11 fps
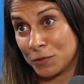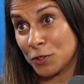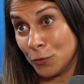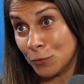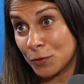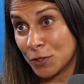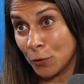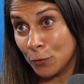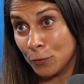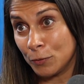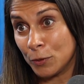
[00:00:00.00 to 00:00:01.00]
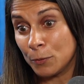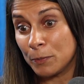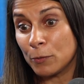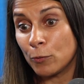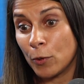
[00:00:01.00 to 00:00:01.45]
2. So
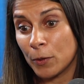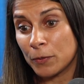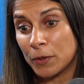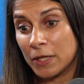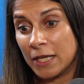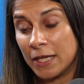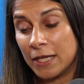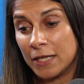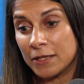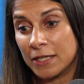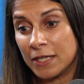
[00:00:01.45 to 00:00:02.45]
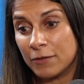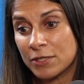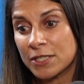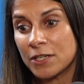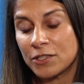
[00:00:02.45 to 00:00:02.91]
but what the
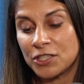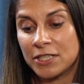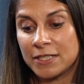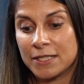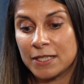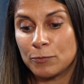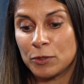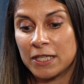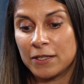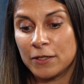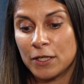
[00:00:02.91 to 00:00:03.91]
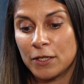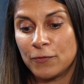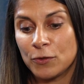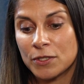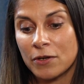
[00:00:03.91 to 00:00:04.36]
research is that
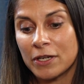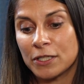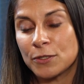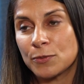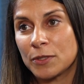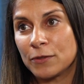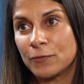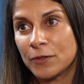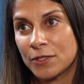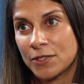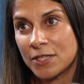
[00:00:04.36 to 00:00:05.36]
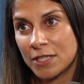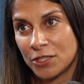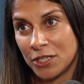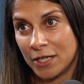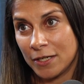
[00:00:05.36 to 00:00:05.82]
if you're diagnosed within the first
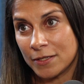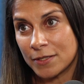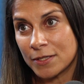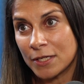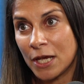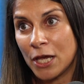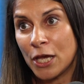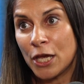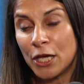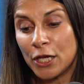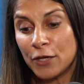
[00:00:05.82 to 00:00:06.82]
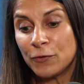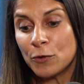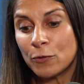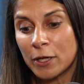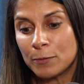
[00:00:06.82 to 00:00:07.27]
6 years, if
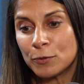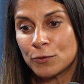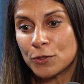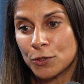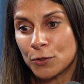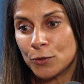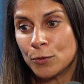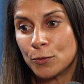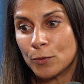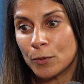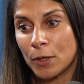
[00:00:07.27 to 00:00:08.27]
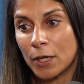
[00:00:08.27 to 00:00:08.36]
you're able to